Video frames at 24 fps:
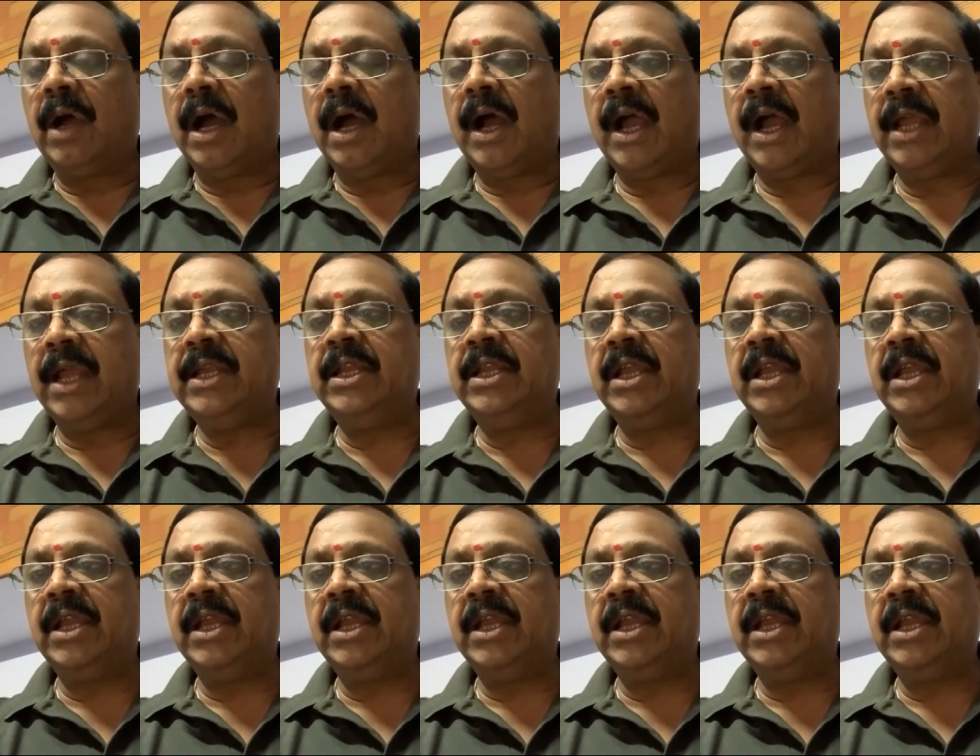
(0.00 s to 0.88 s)

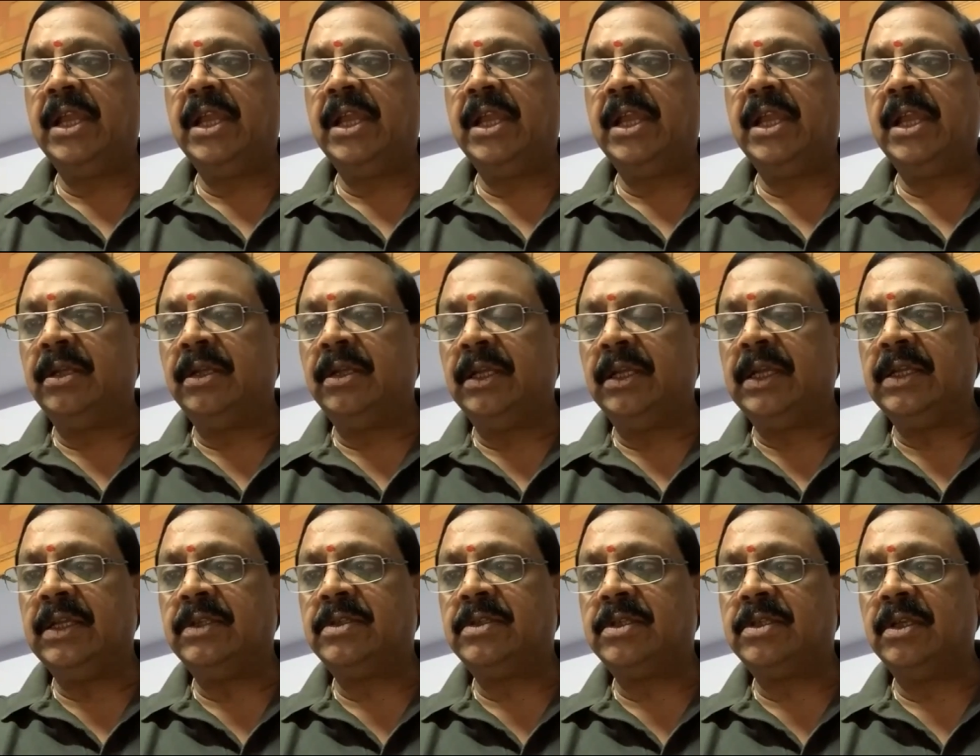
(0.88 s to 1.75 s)
idea and
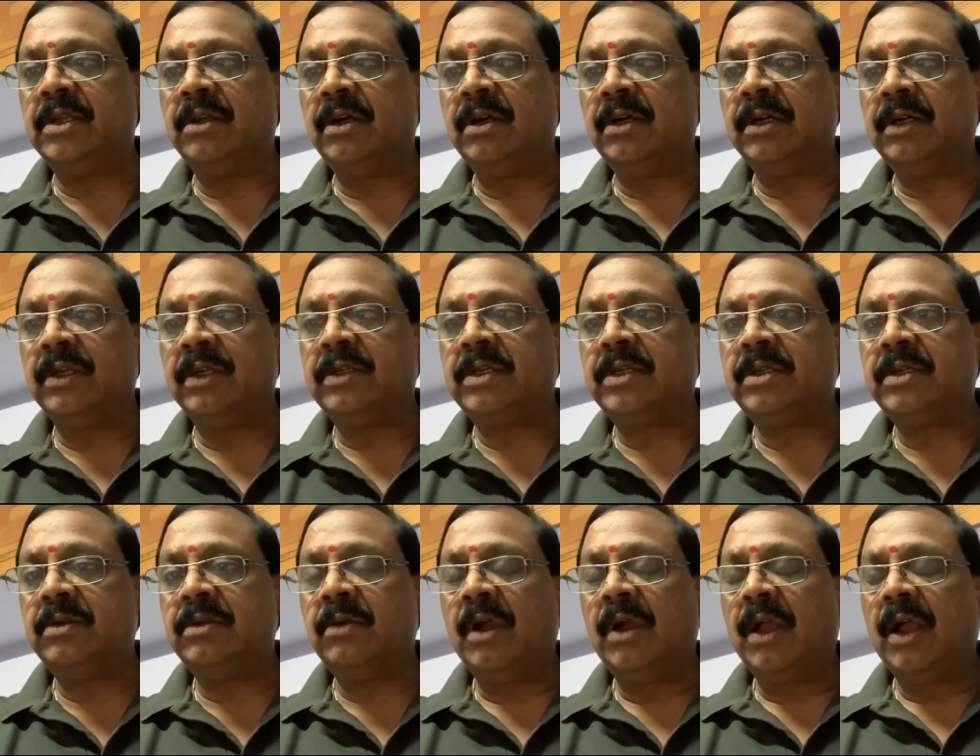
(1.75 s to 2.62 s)
his,
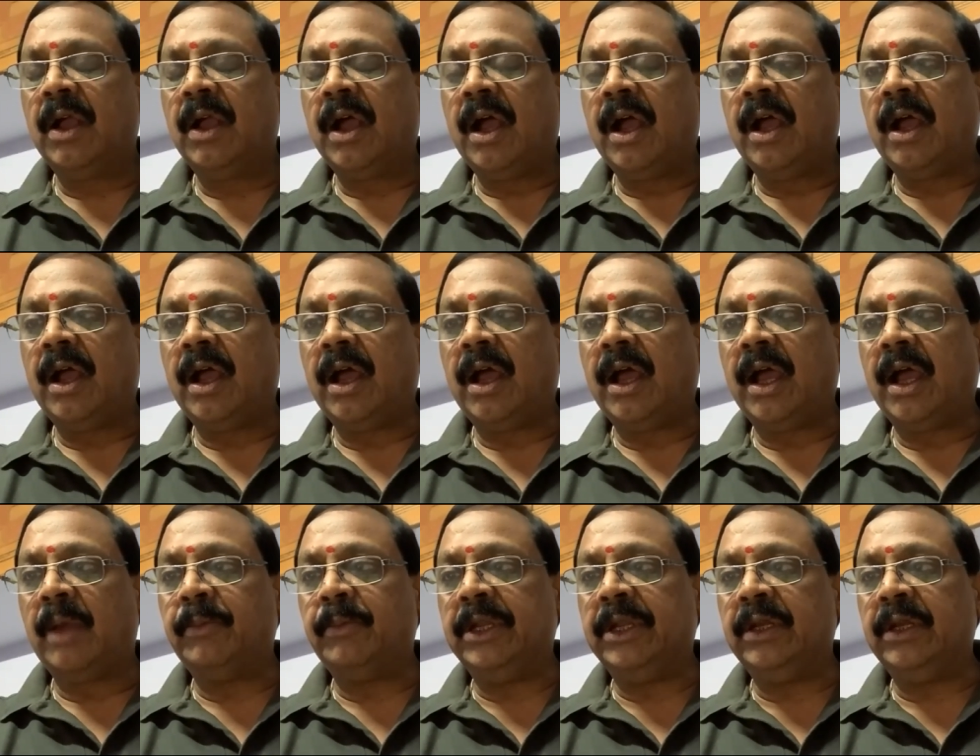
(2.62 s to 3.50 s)

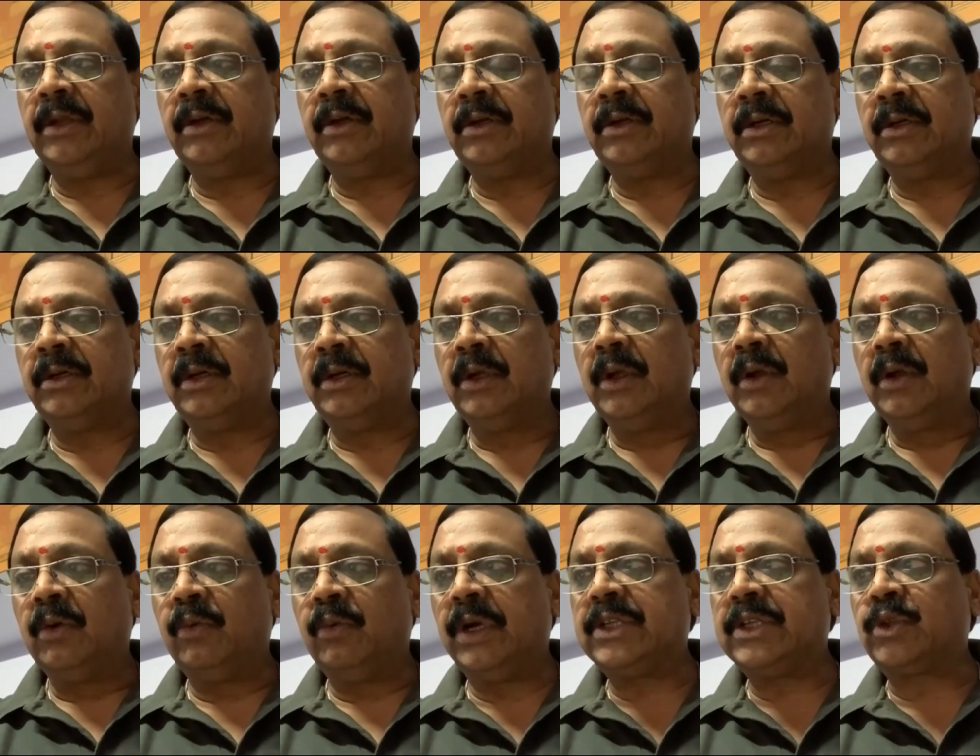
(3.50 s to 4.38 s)
uh, I mean, uh,
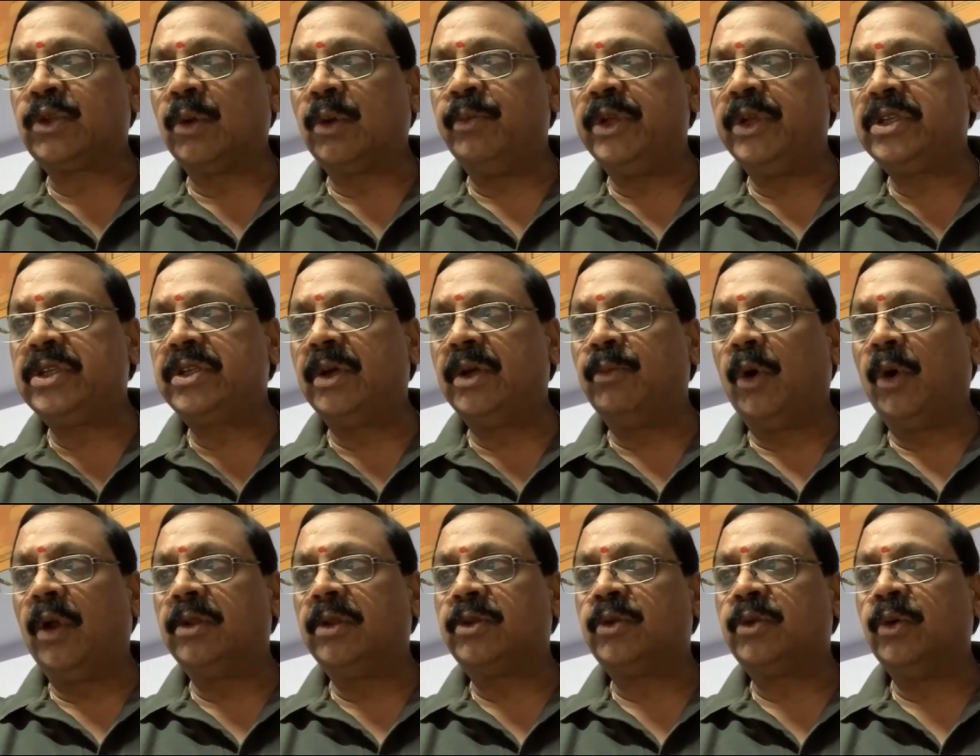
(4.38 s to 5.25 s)
words of wisdom
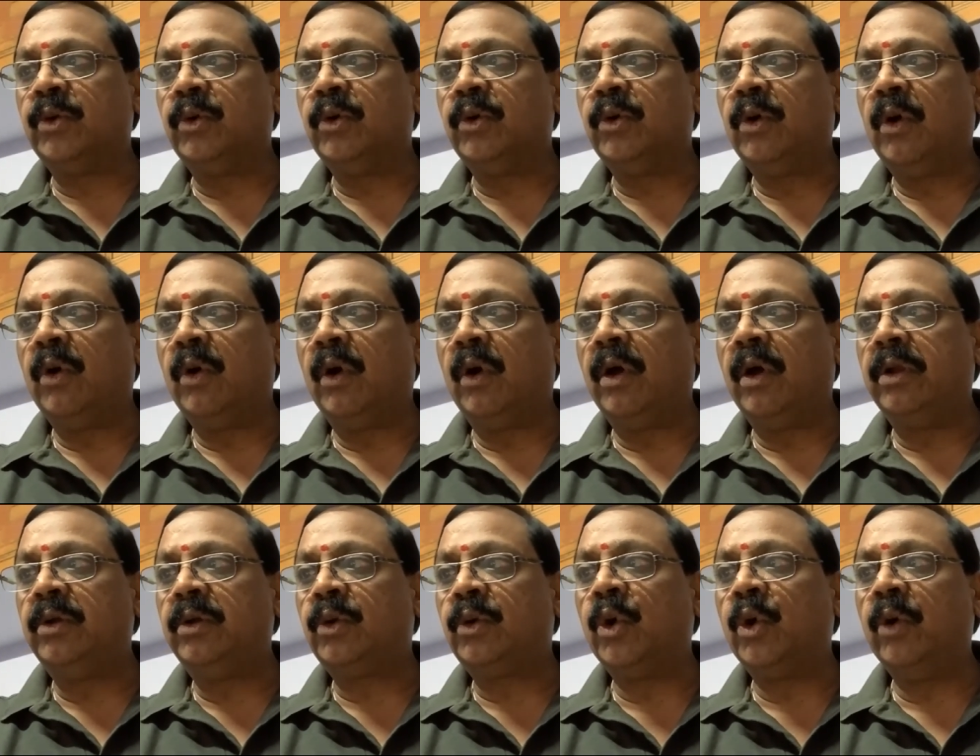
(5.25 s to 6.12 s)
also
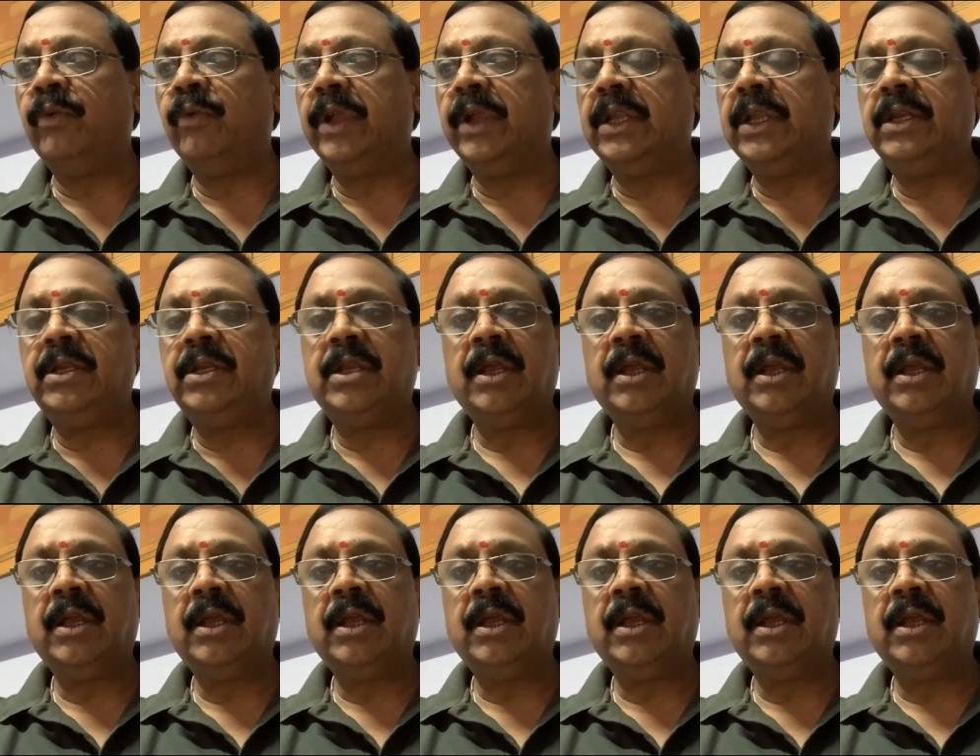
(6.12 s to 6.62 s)
on COVID.